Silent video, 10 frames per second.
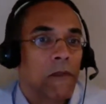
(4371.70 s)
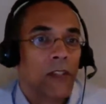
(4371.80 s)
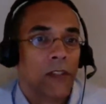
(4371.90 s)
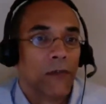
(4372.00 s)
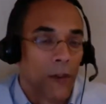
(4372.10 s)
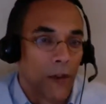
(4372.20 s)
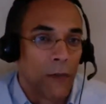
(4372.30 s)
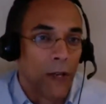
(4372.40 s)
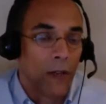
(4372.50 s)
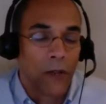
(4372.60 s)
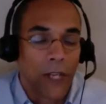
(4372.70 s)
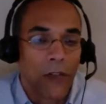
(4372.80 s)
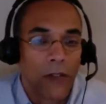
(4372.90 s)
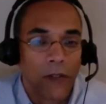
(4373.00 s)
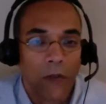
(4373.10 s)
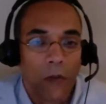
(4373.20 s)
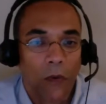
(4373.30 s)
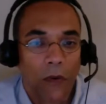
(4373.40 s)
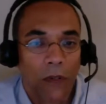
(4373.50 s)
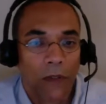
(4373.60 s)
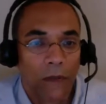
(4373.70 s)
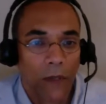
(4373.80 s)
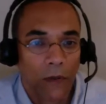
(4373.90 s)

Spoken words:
Does it vary by location, or